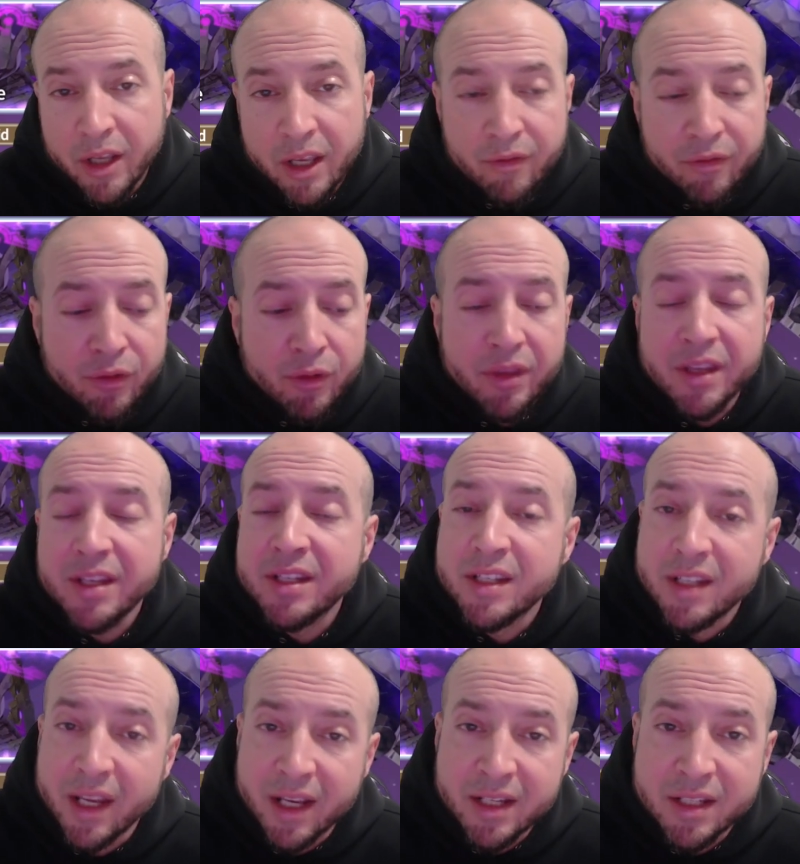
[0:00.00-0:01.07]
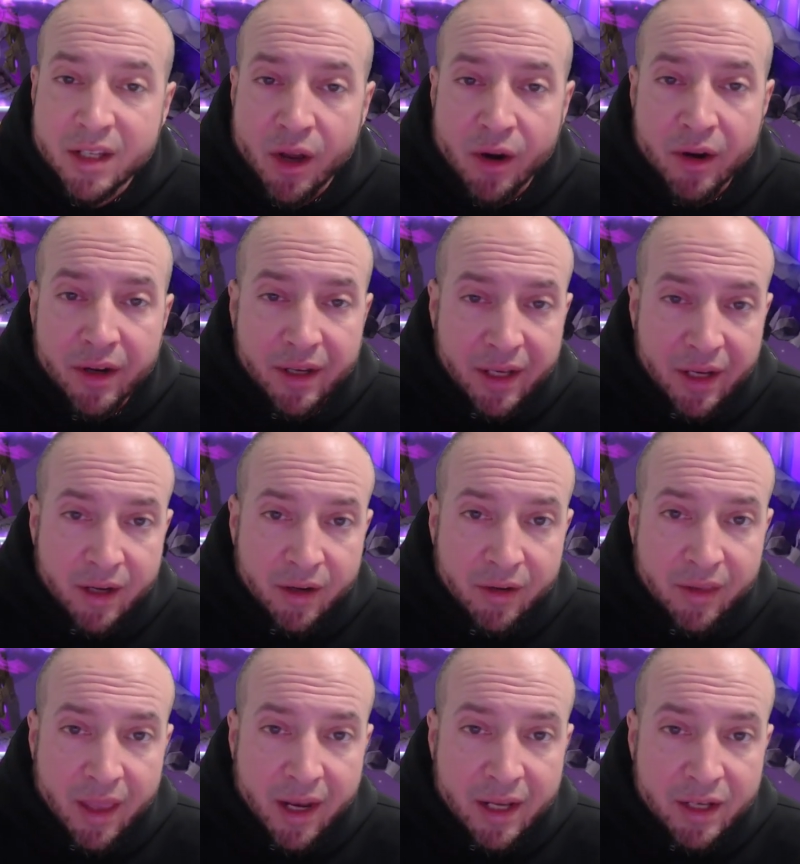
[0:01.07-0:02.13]
looking for the 6-star
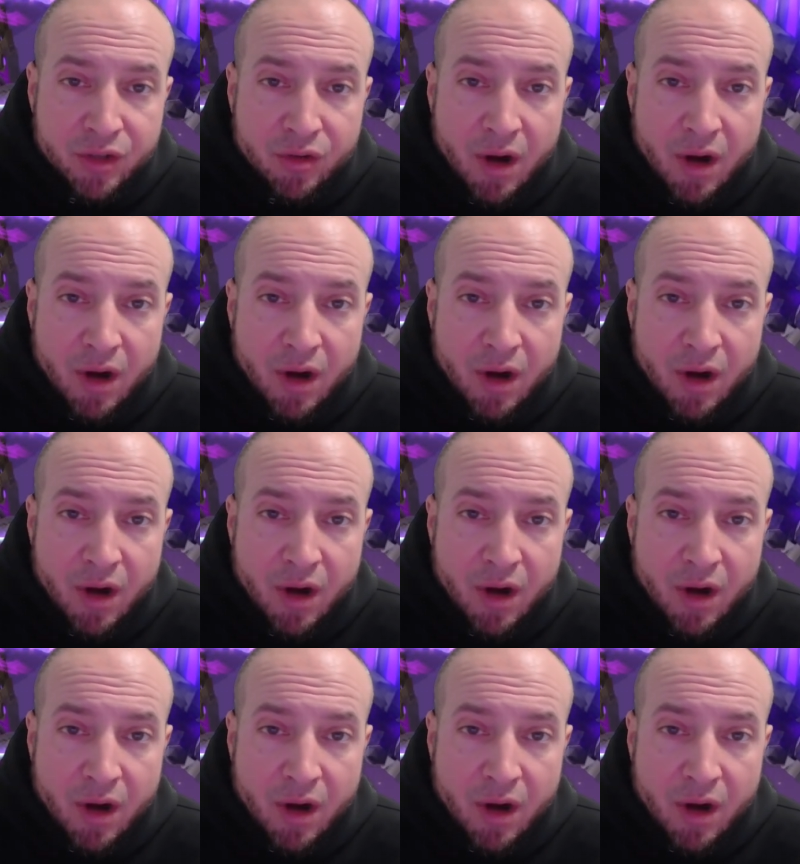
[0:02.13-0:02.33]
gear that it